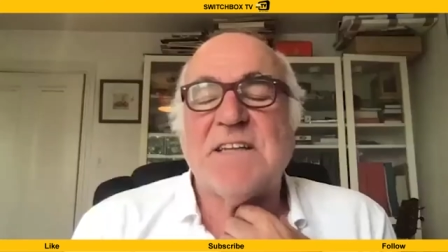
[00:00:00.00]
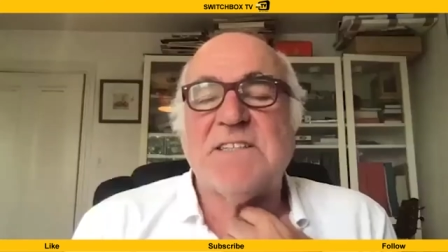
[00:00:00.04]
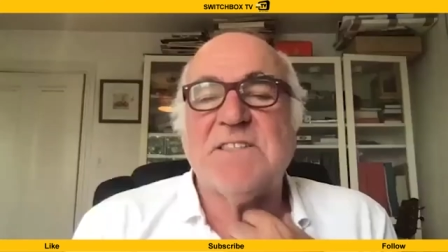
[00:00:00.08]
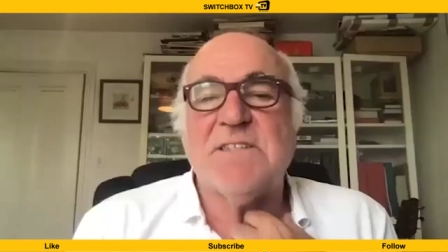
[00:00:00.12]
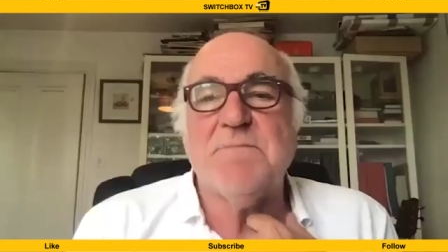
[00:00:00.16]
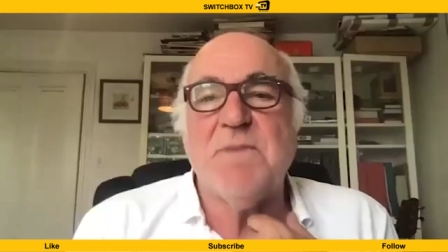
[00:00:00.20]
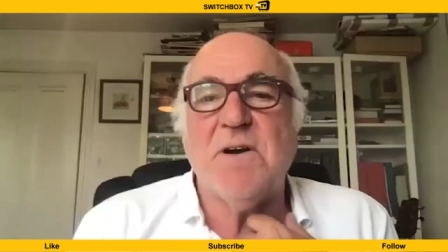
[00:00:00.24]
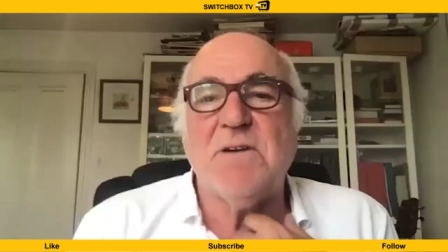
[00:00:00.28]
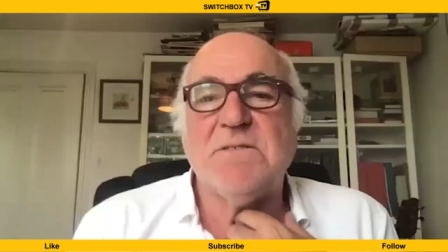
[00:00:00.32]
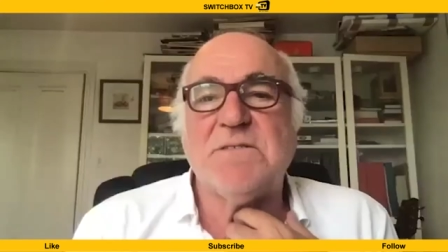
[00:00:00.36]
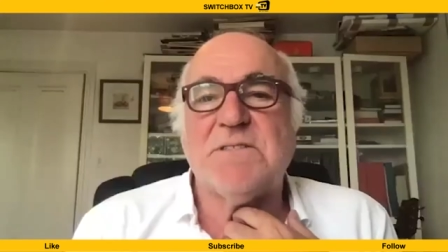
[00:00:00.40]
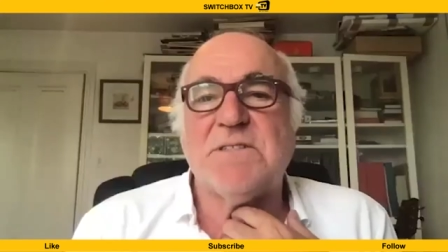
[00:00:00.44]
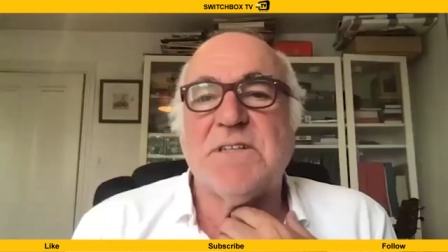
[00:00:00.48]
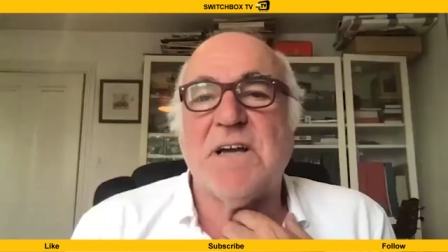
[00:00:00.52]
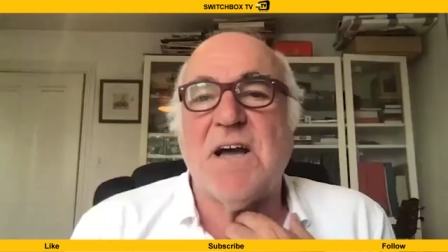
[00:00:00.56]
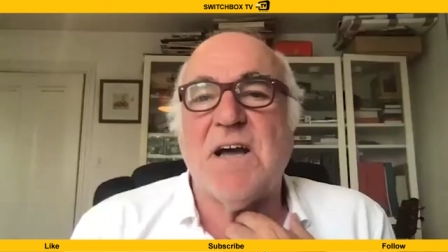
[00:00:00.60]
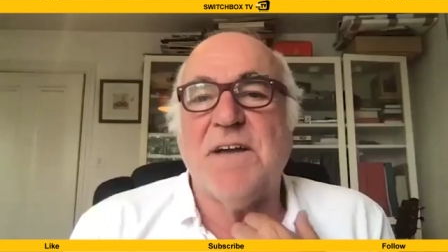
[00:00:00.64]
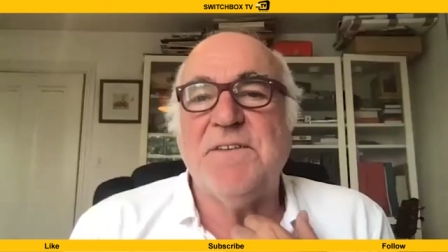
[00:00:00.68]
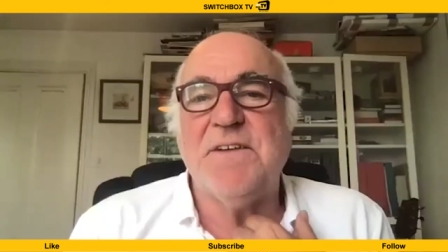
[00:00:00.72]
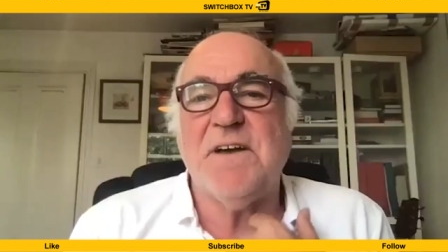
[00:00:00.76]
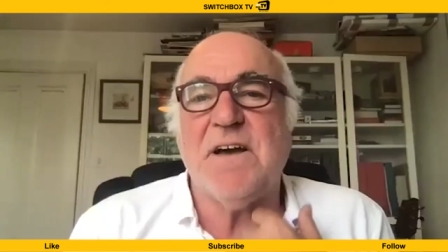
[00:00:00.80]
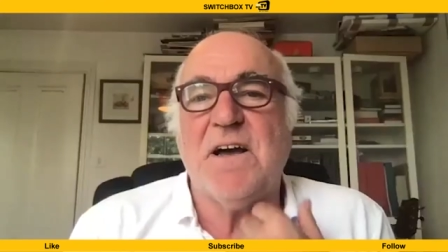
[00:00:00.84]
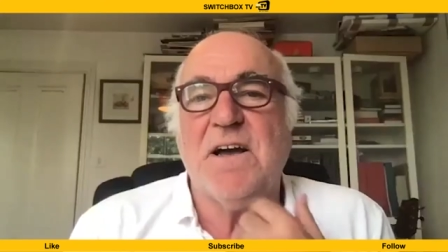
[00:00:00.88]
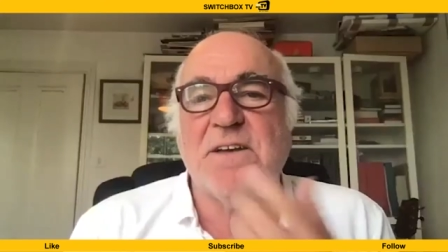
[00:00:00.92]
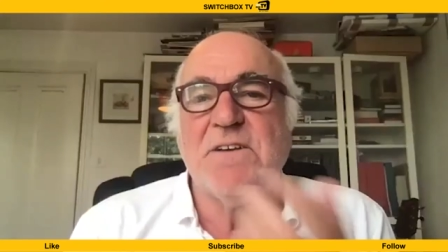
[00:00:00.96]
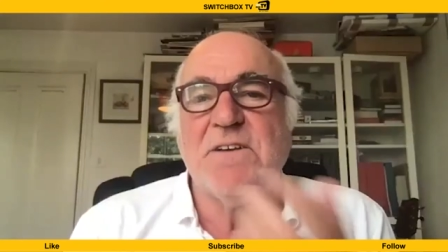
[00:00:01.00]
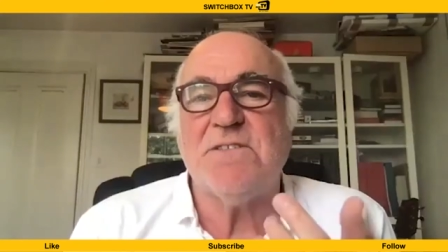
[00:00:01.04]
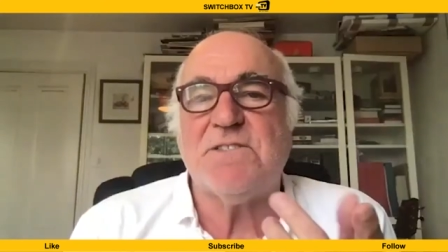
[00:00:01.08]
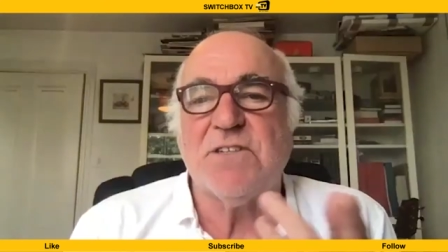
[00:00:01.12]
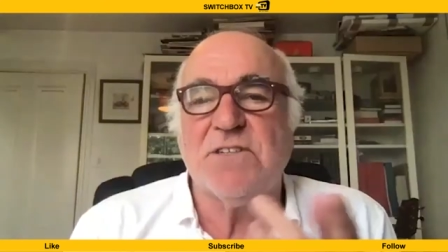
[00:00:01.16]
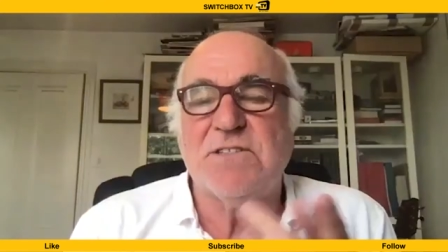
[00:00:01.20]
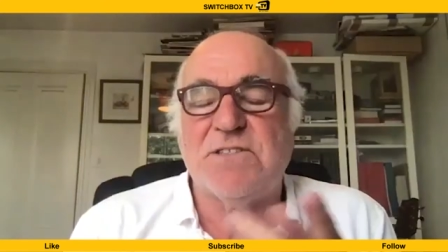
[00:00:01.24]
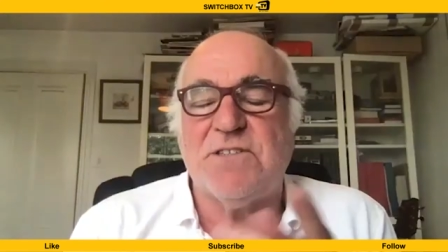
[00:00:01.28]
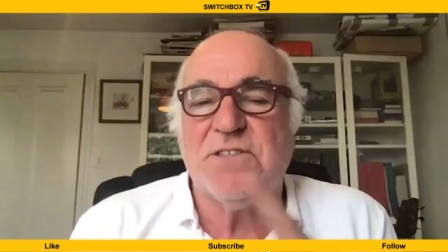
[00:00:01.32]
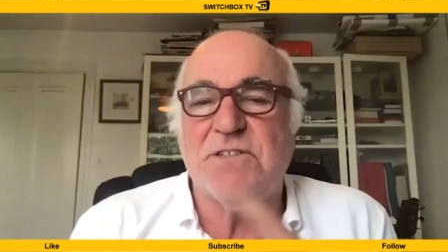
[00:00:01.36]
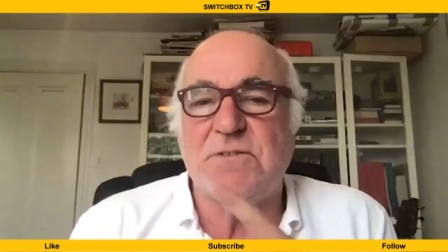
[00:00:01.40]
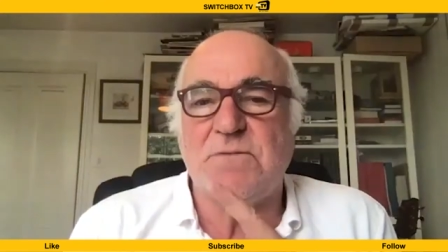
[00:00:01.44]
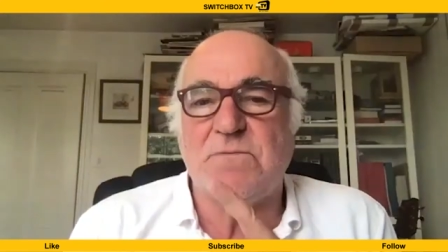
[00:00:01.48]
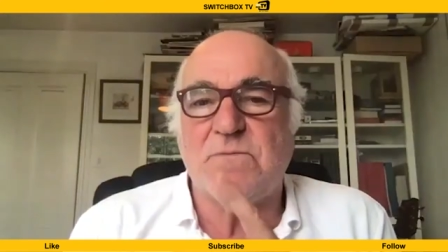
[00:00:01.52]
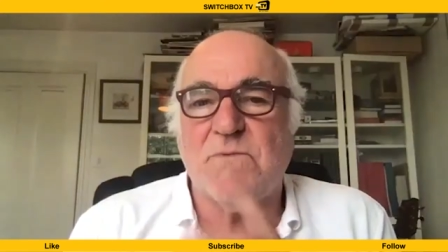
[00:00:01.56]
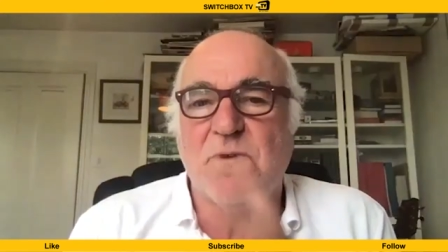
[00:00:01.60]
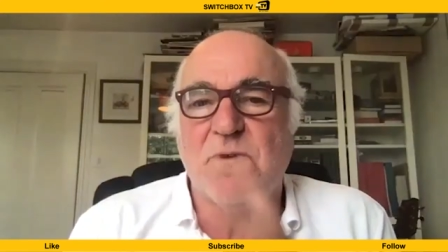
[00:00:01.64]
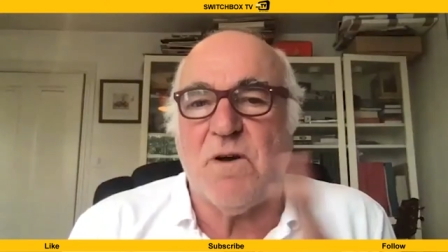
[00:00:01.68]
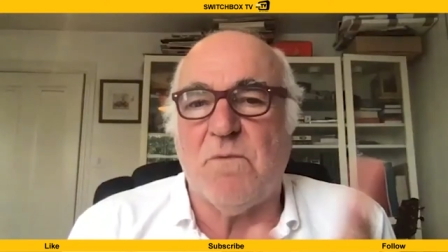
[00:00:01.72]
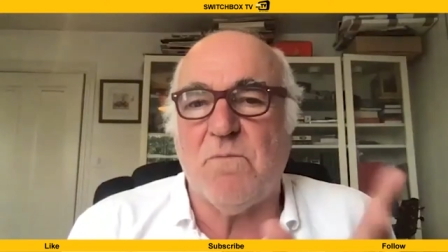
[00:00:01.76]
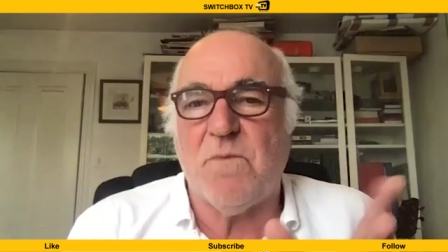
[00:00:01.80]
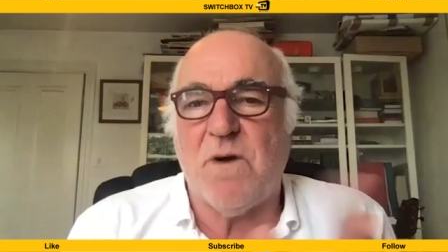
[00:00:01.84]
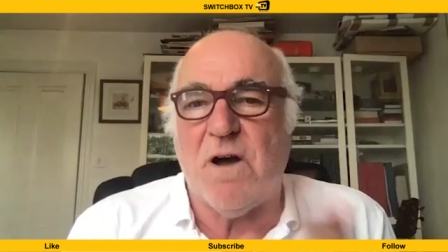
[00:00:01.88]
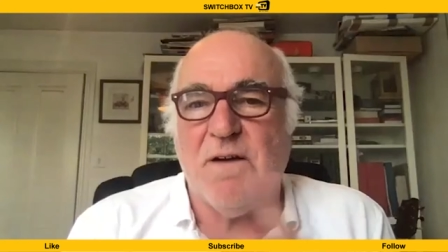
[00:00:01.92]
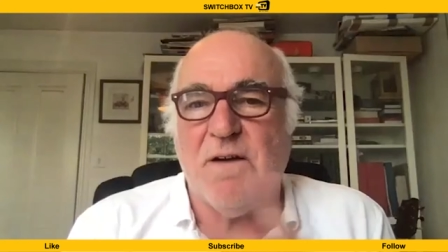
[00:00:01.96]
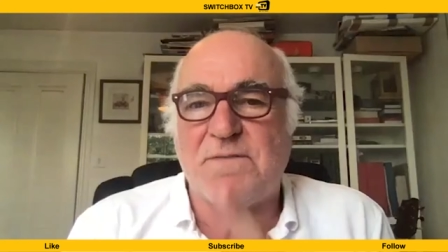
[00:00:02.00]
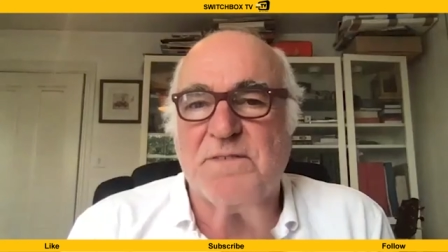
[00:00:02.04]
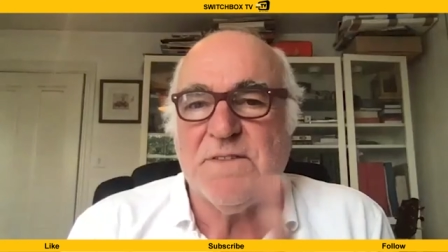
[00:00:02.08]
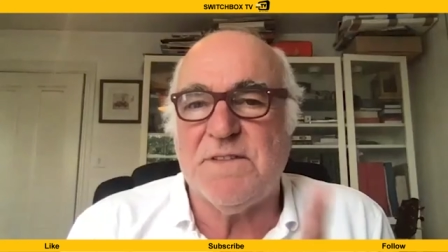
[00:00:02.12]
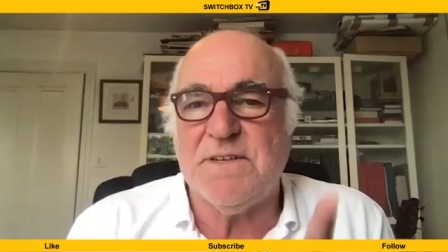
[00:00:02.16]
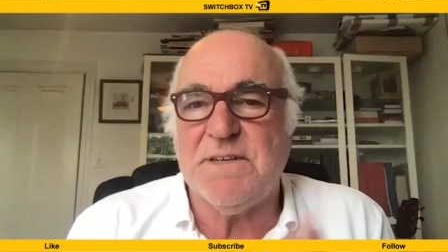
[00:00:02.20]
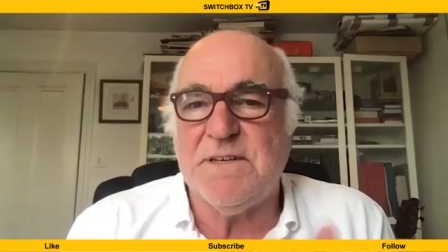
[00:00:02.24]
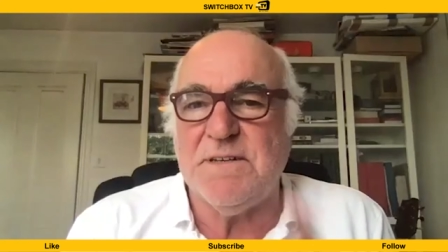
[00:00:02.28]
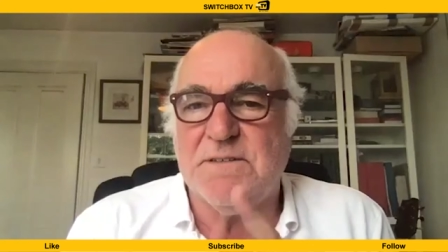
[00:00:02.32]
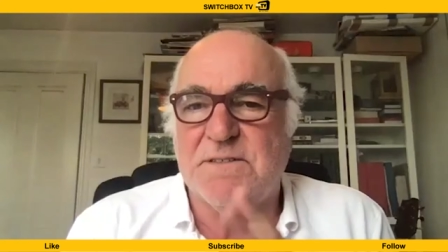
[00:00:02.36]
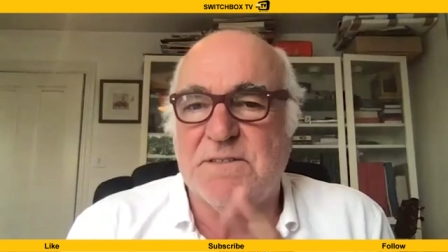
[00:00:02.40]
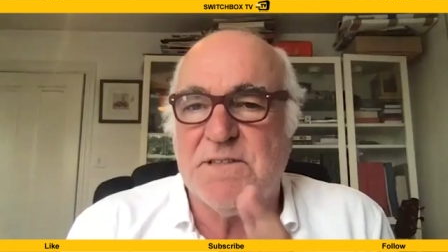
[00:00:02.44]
the most. And I used to, after the